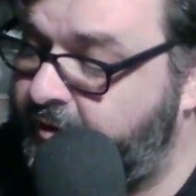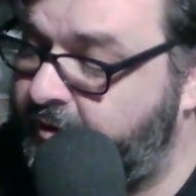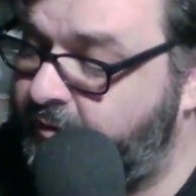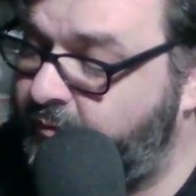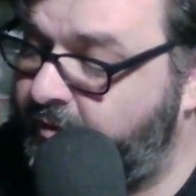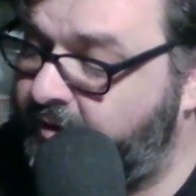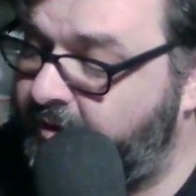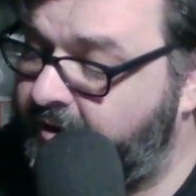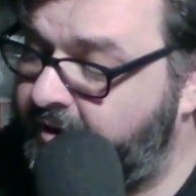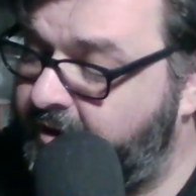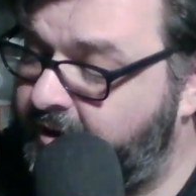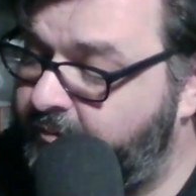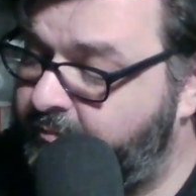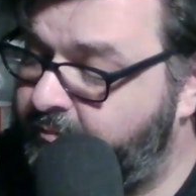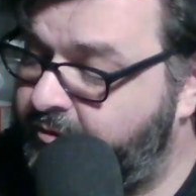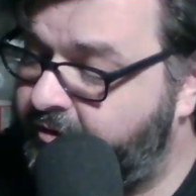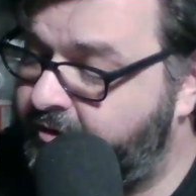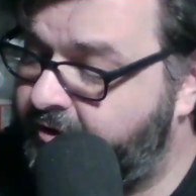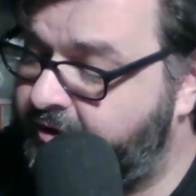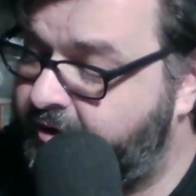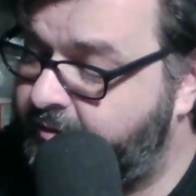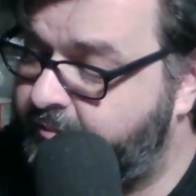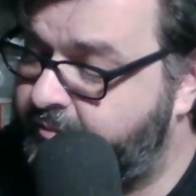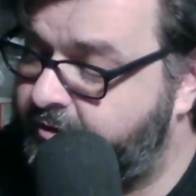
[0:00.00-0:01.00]
wallet I
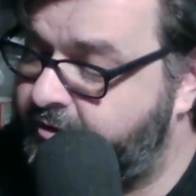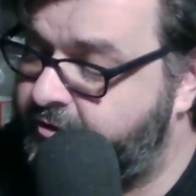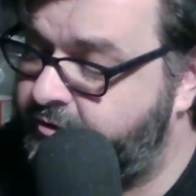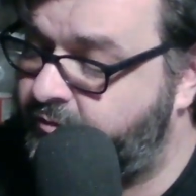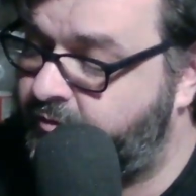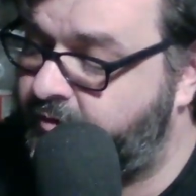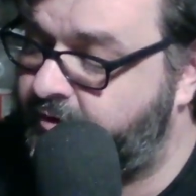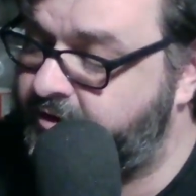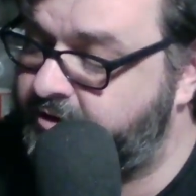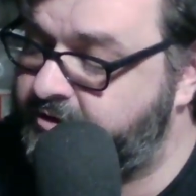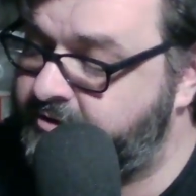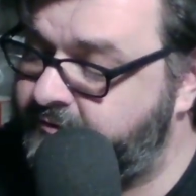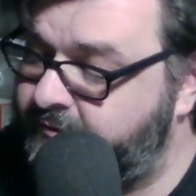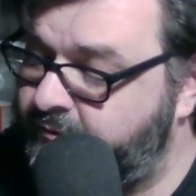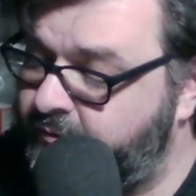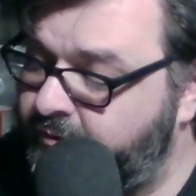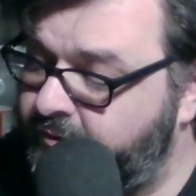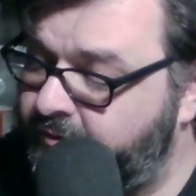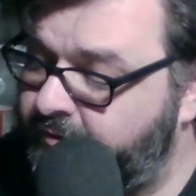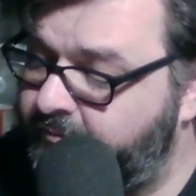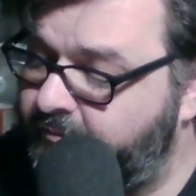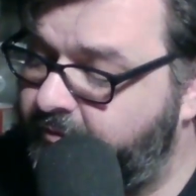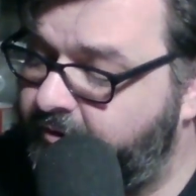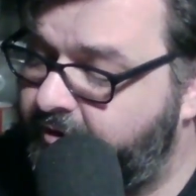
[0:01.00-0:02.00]
pull a couple of 20s
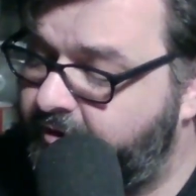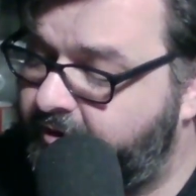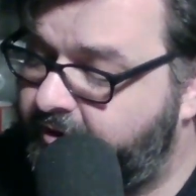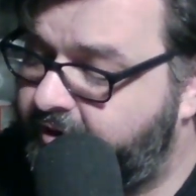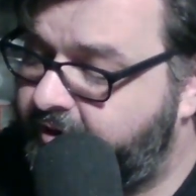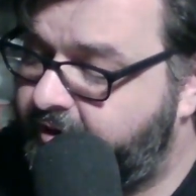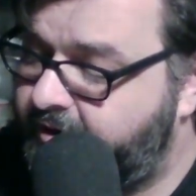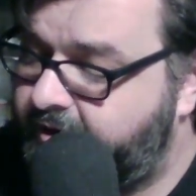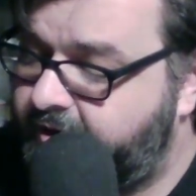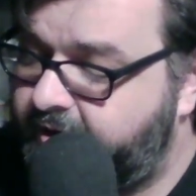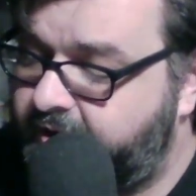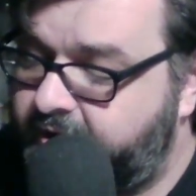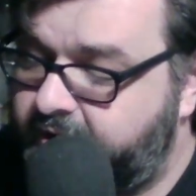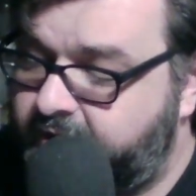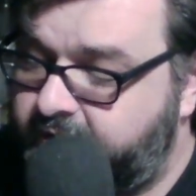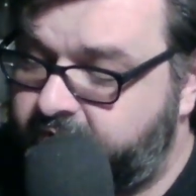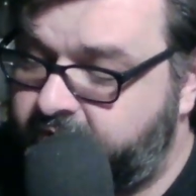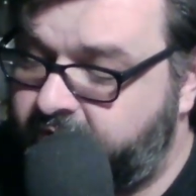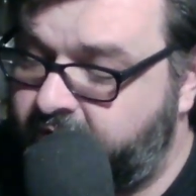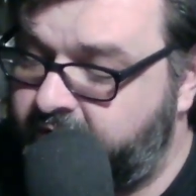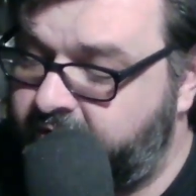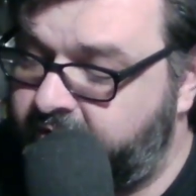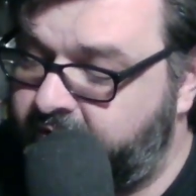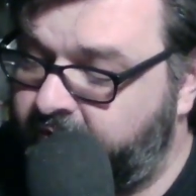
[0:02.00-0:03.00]
for them.
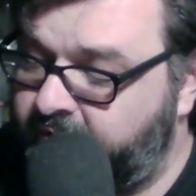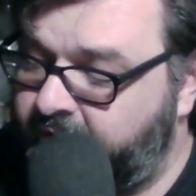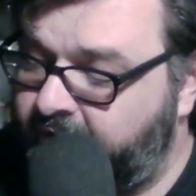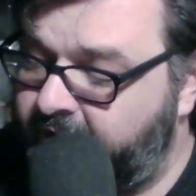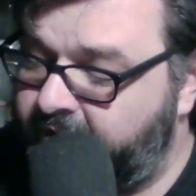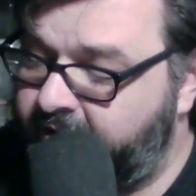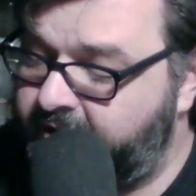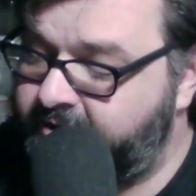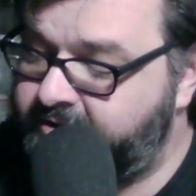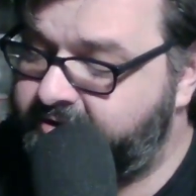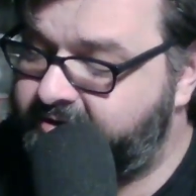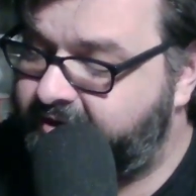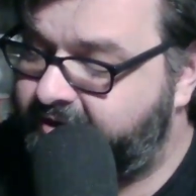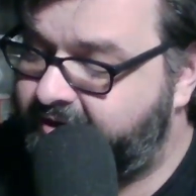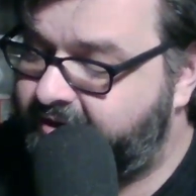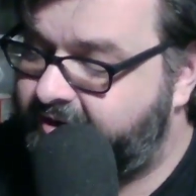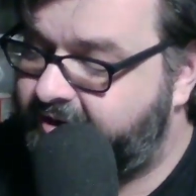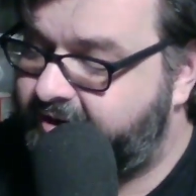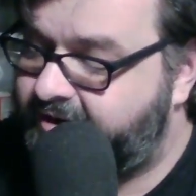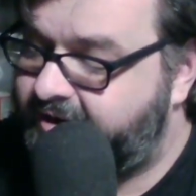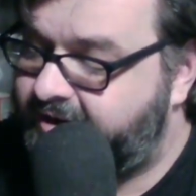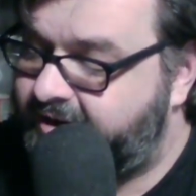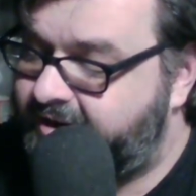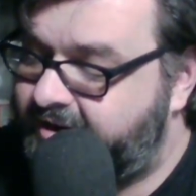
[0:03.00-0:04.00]
Thank you, ladies.
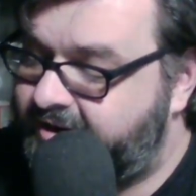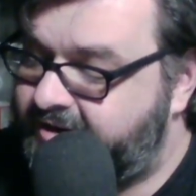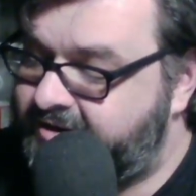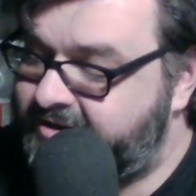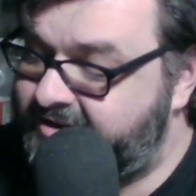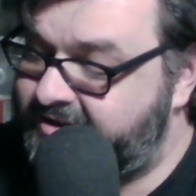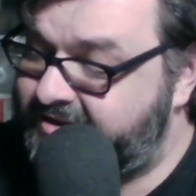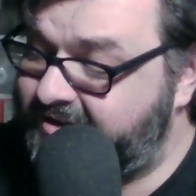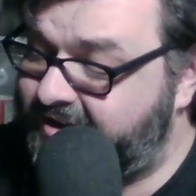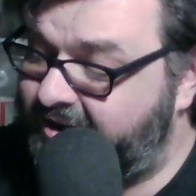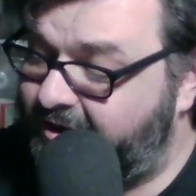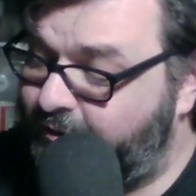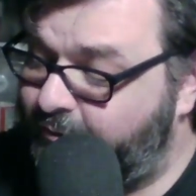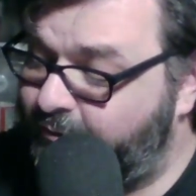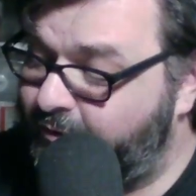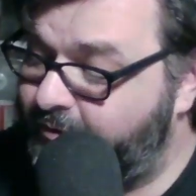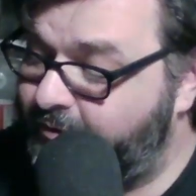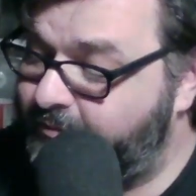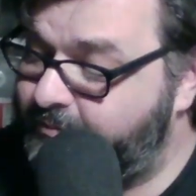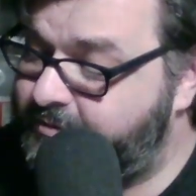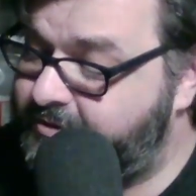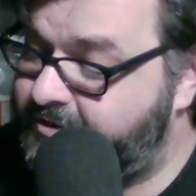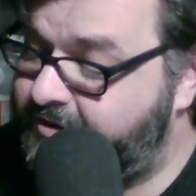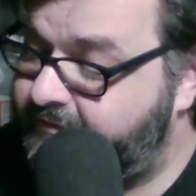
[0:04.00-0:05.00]
Just call
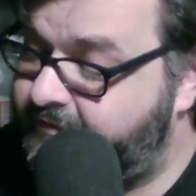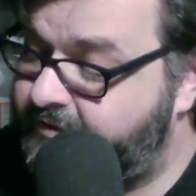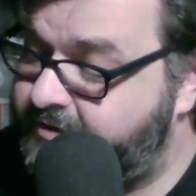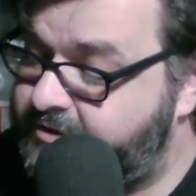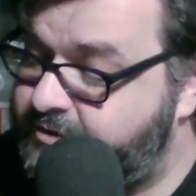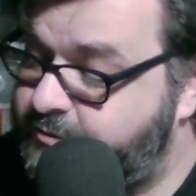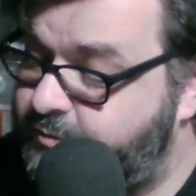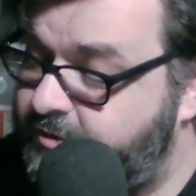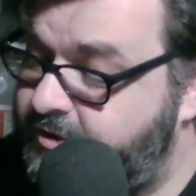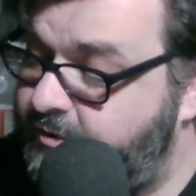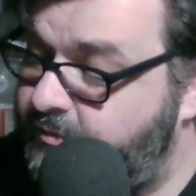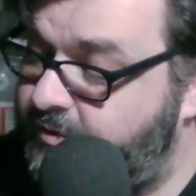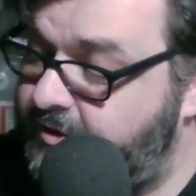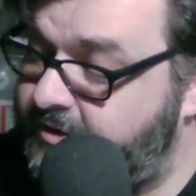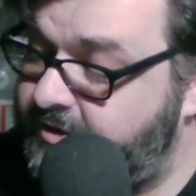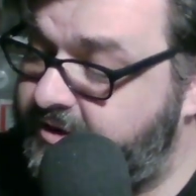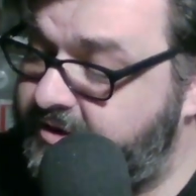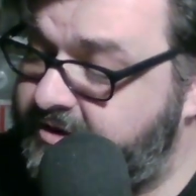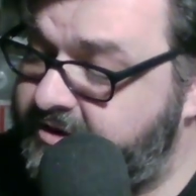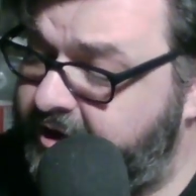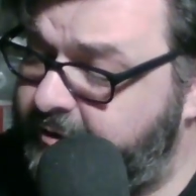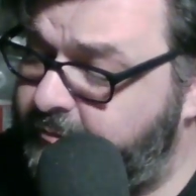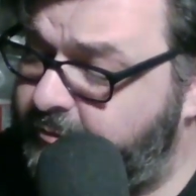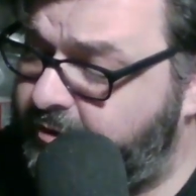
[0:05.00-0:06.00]
room service when you want the
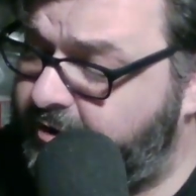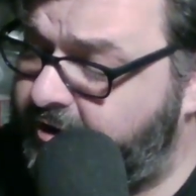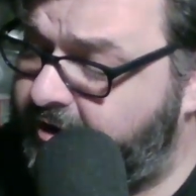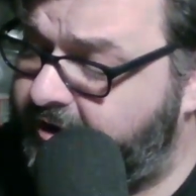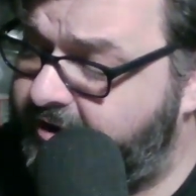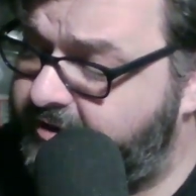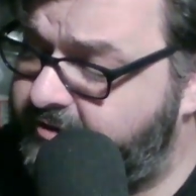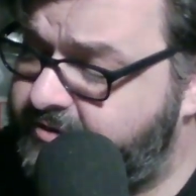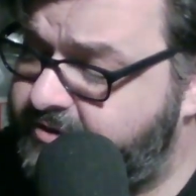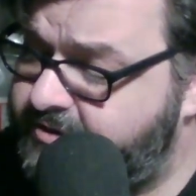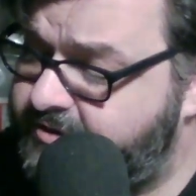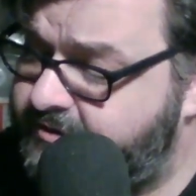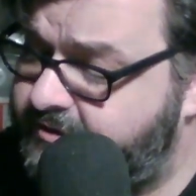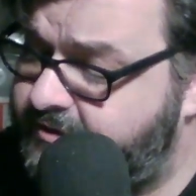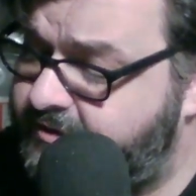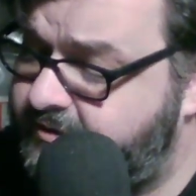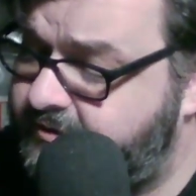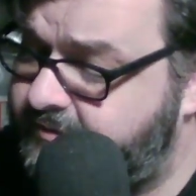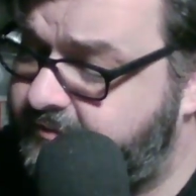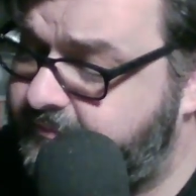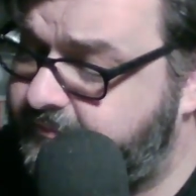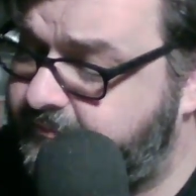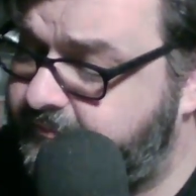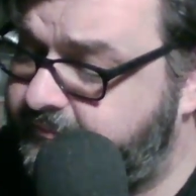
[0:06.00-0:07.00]
table cleared, sir.
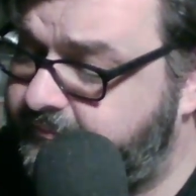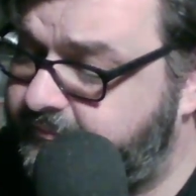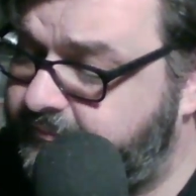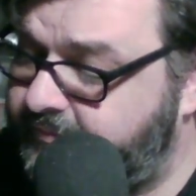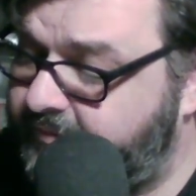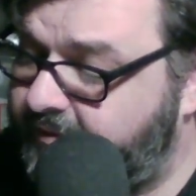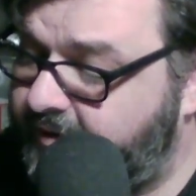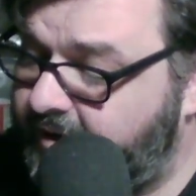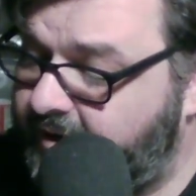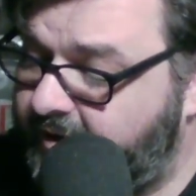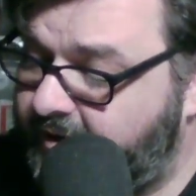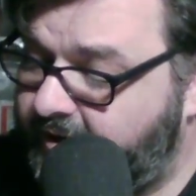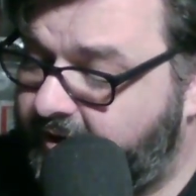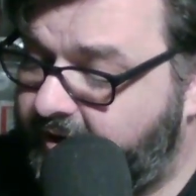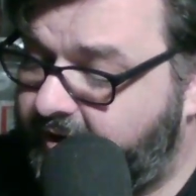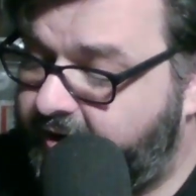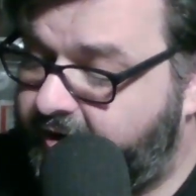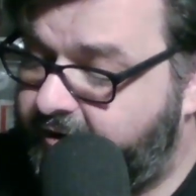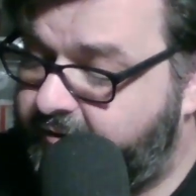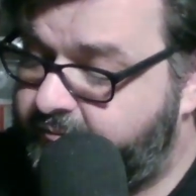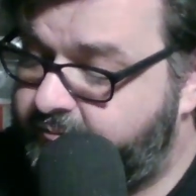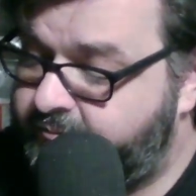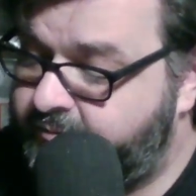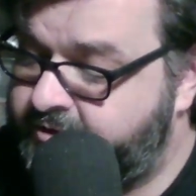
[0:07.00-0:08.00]

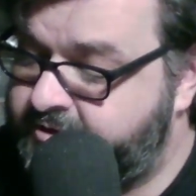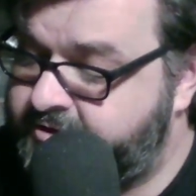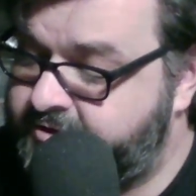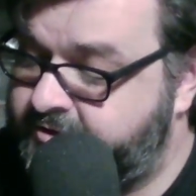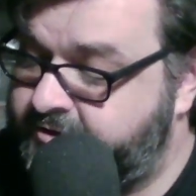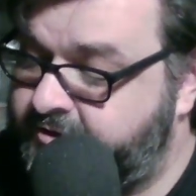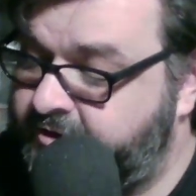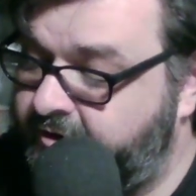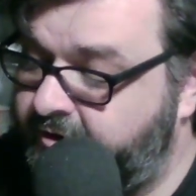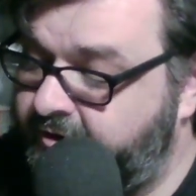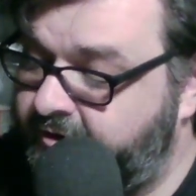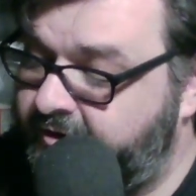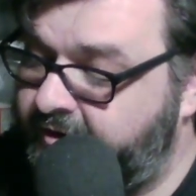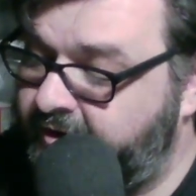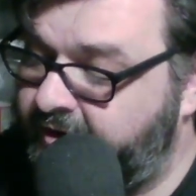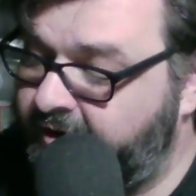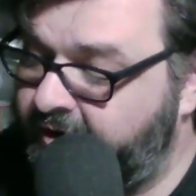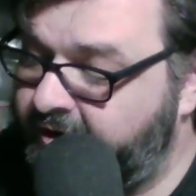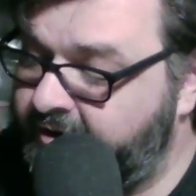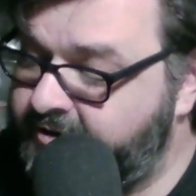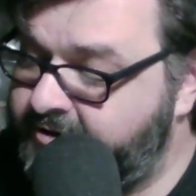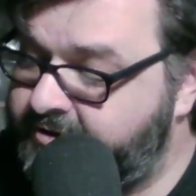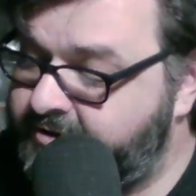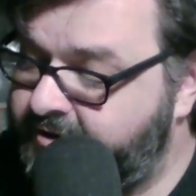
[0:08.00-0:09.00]
Miss Dark
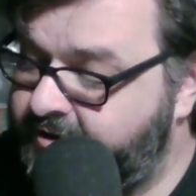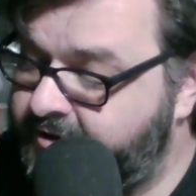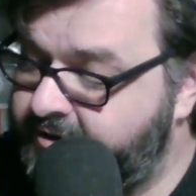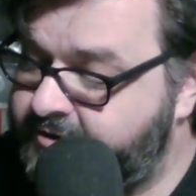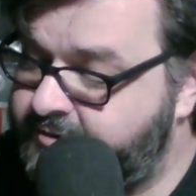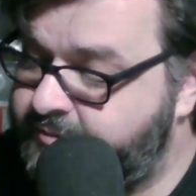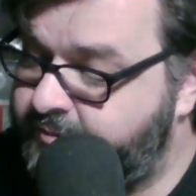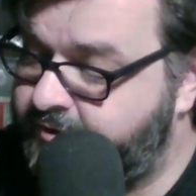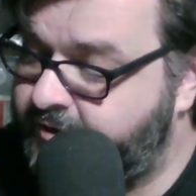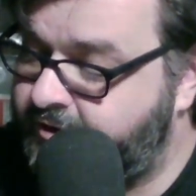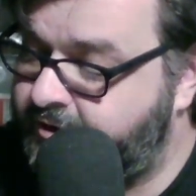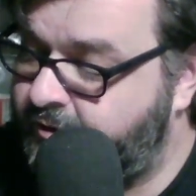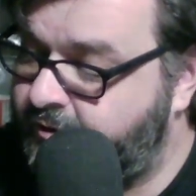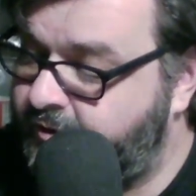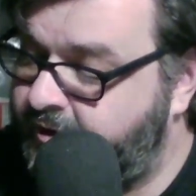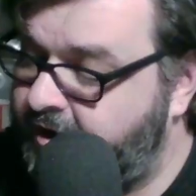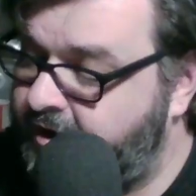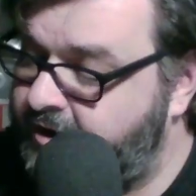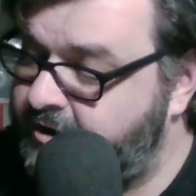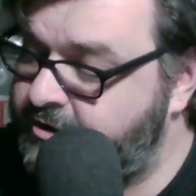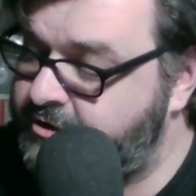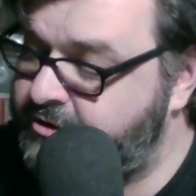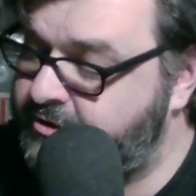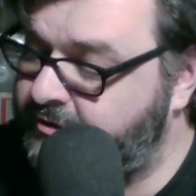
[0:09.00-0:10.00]
Eyes says with a
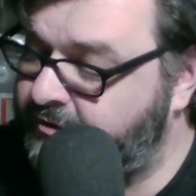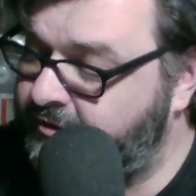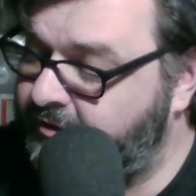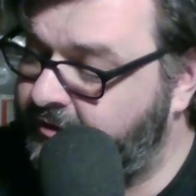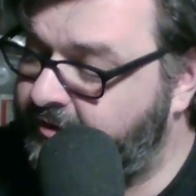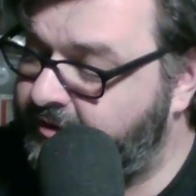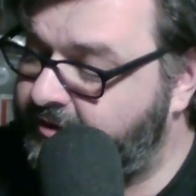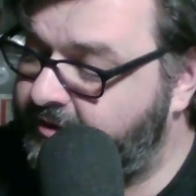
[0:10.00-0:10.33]
coquettish look,